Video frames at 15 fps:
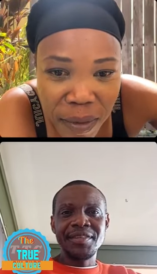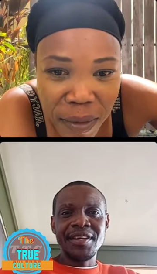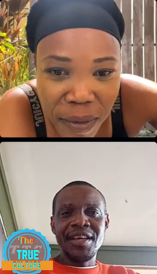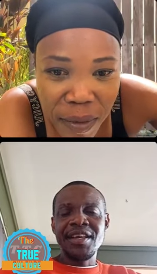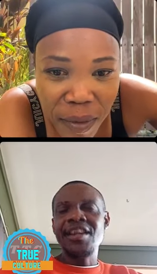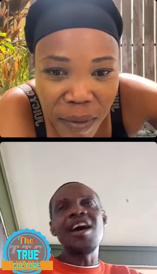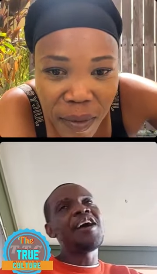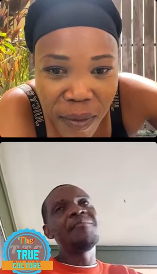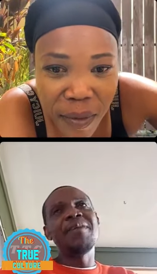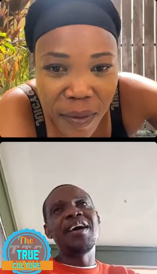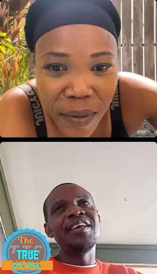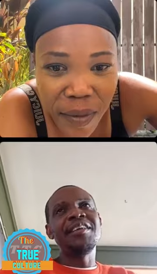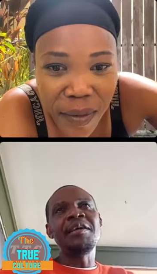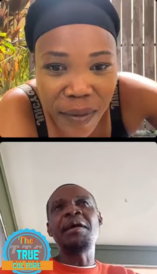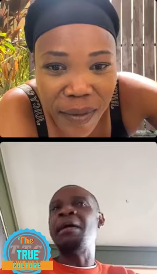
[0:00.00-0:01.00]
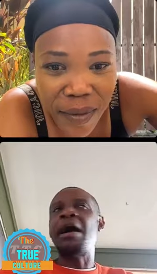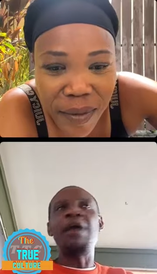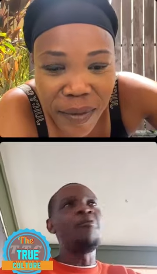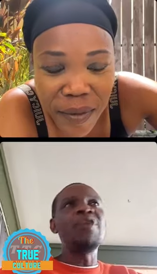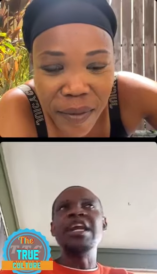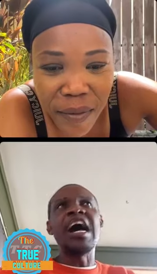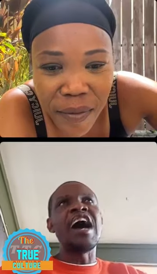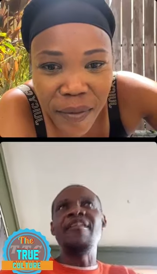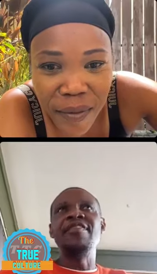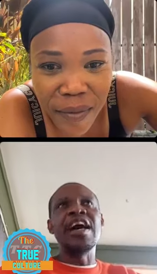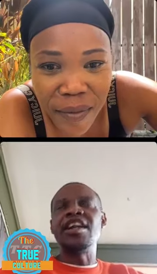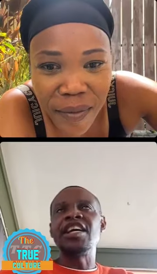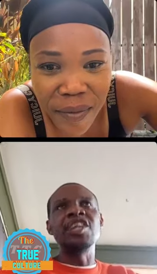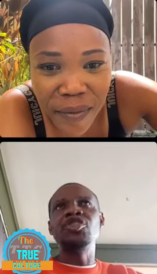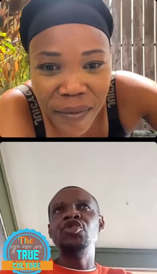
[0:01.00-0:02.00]
Speaker 1: No, man, we don't have
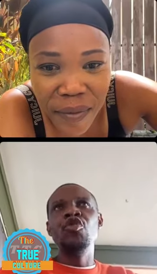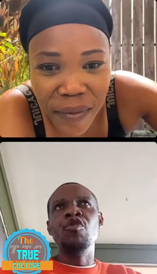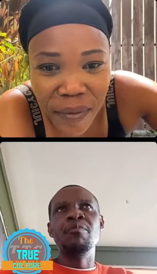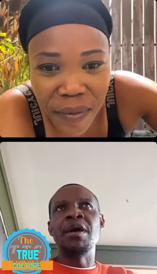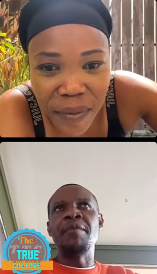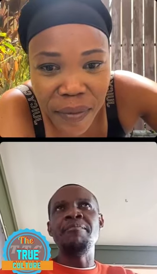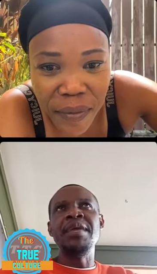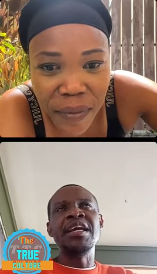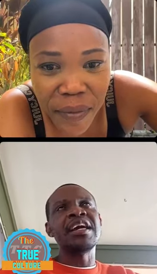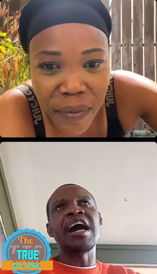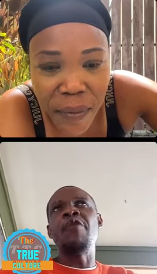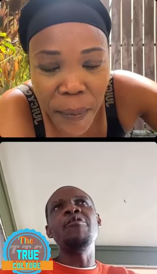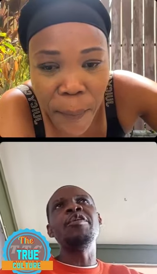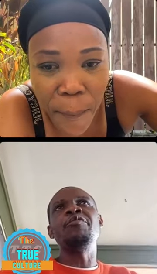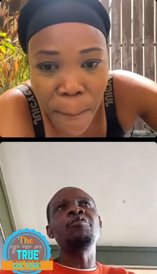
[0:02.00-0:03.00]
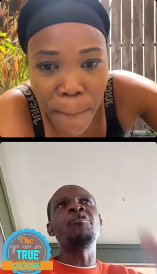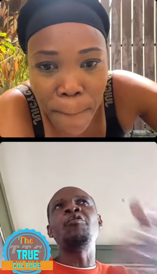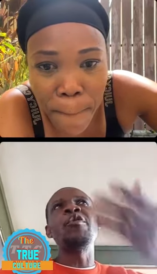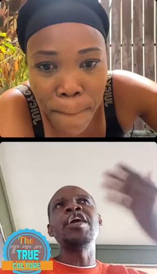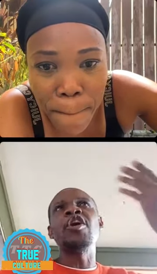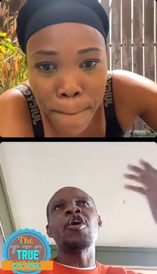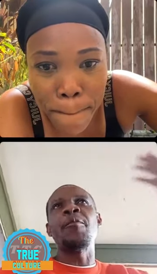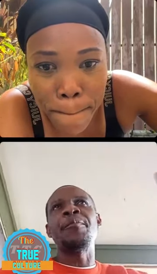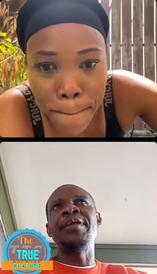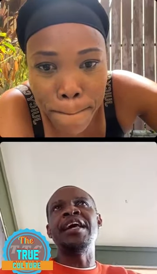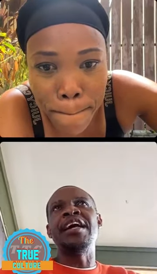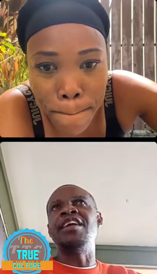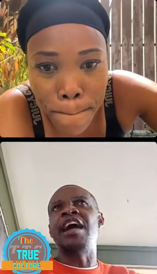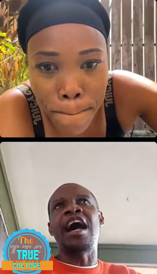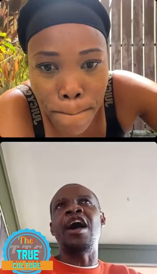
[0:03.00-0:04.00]
that as human beings. We wake up in
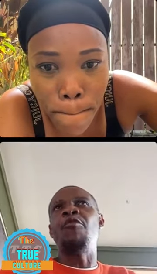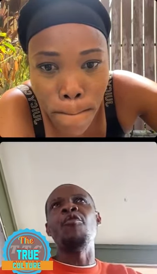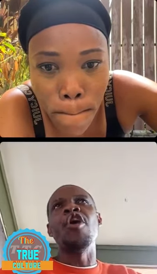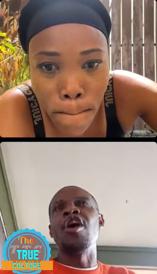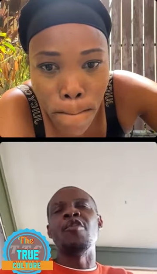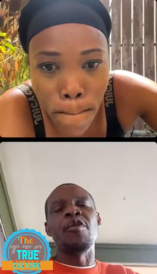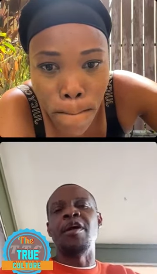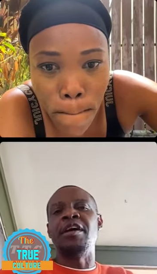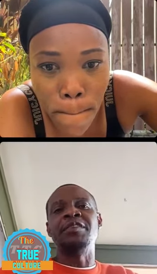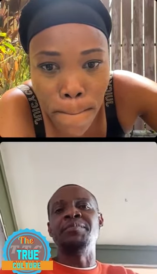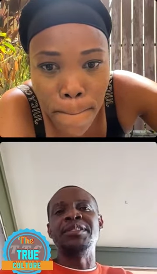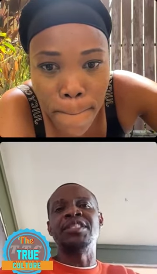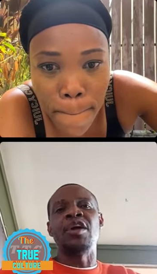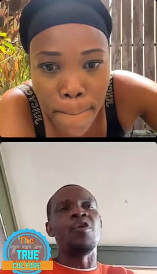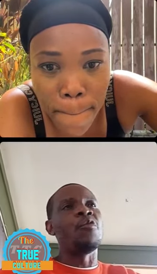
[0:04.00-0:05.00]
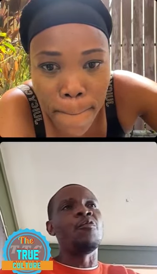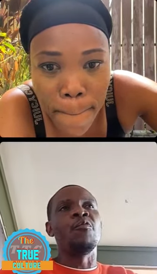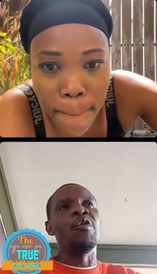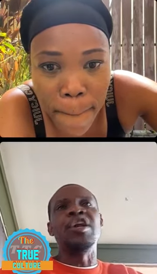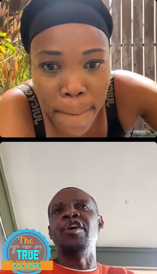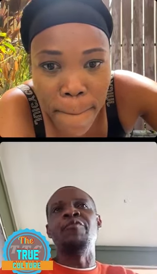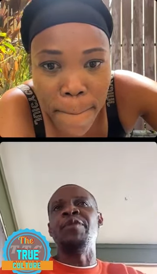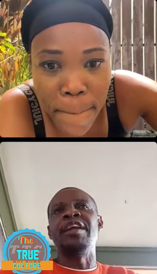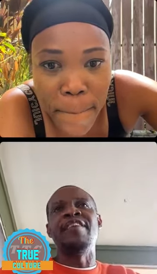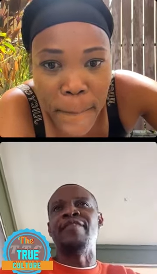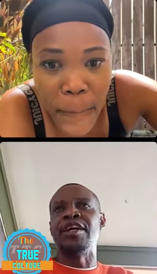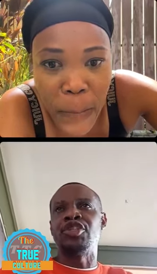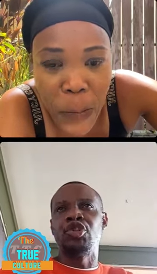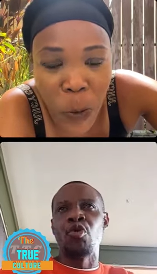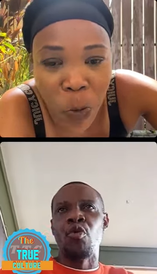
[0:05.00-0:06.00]
our world where, as I say, we
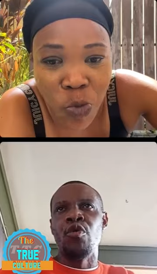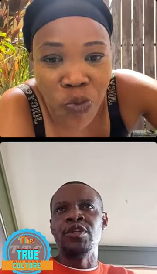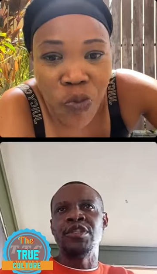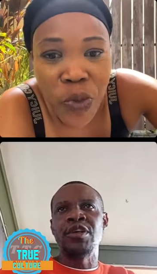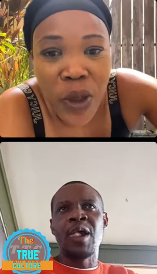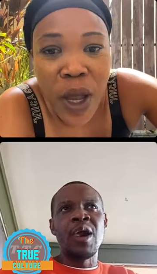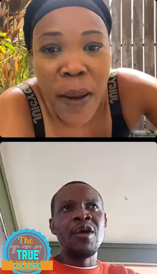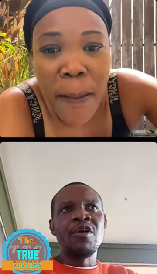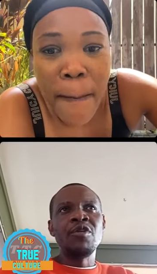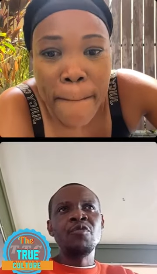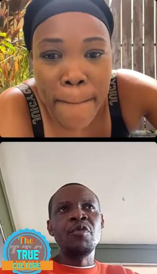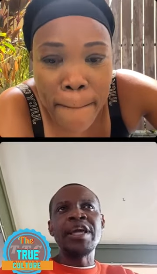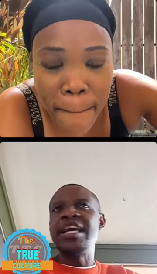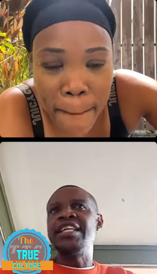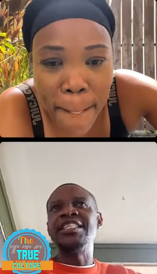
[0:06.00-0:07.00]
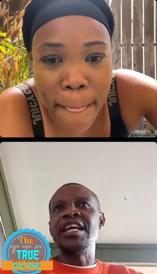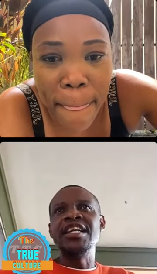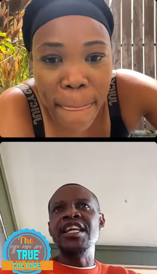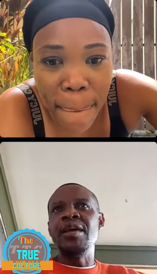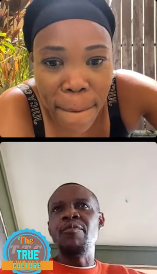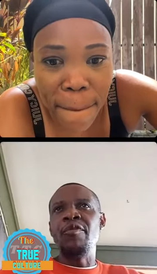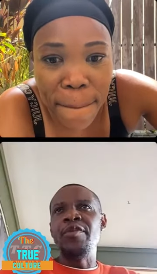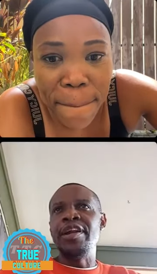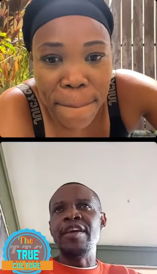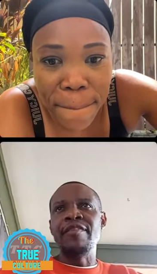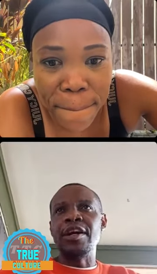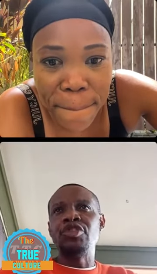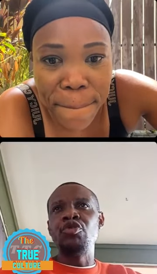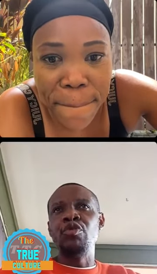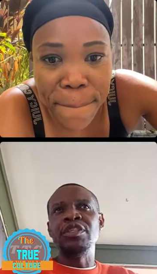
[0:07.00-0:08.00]
never choose. We get a name and we
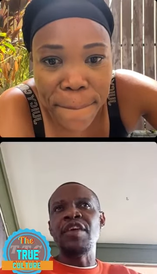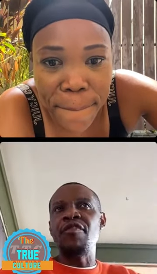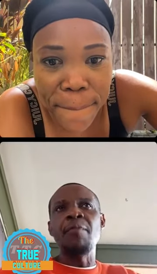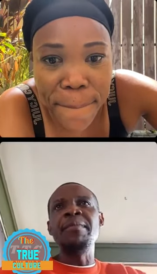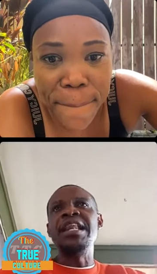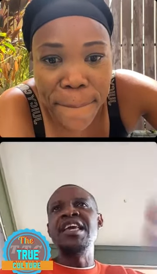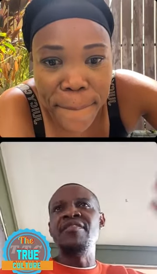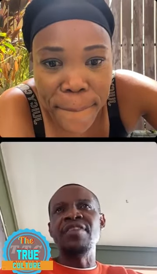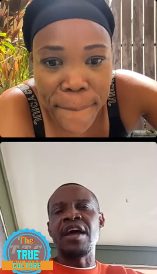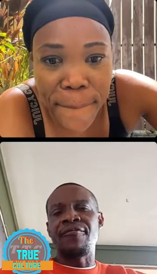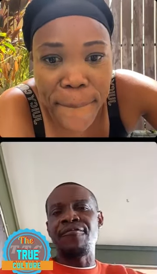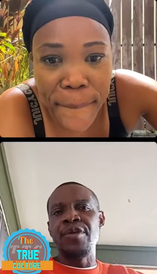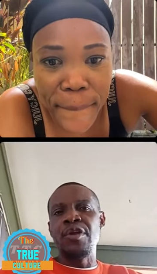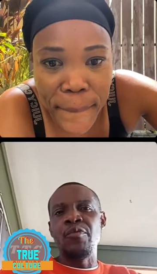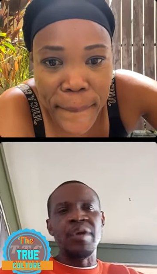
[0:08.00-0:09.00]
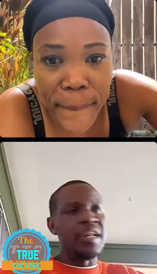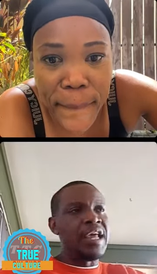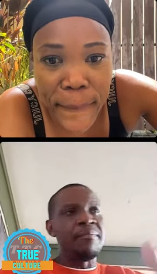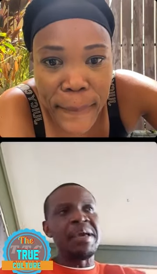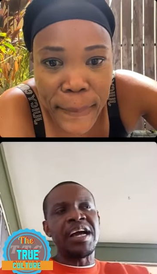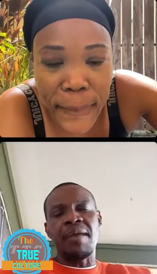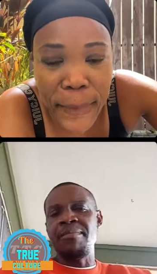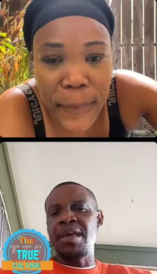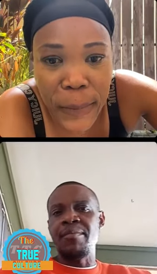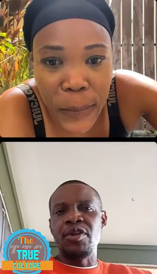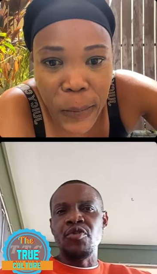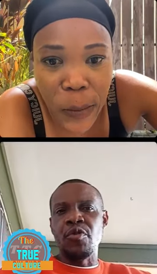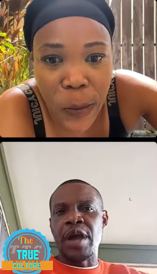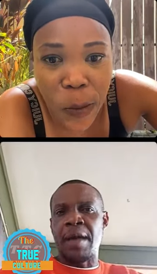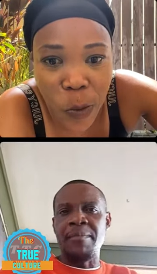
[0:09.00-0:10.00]
never choose. If you believe in a free will, then make a baby
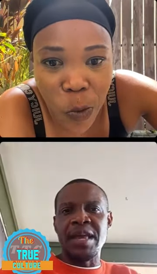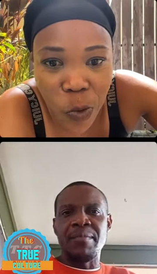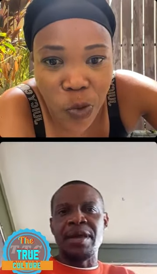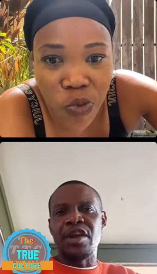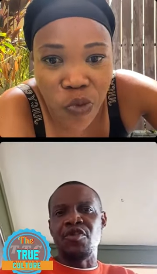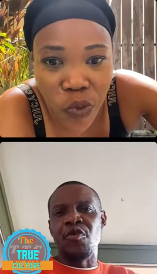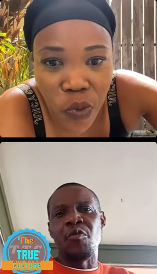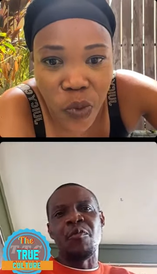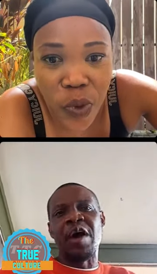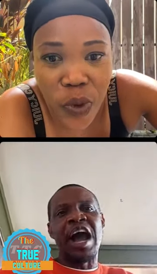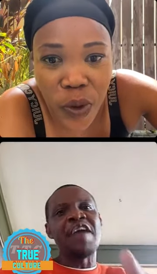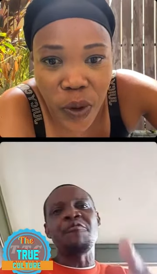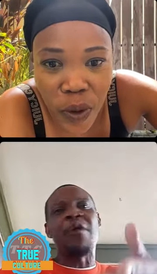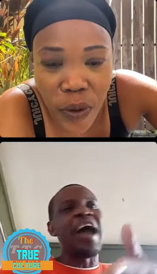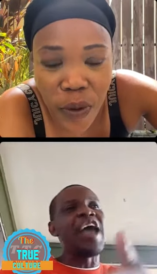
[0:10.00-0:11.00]
do what a baby do. Why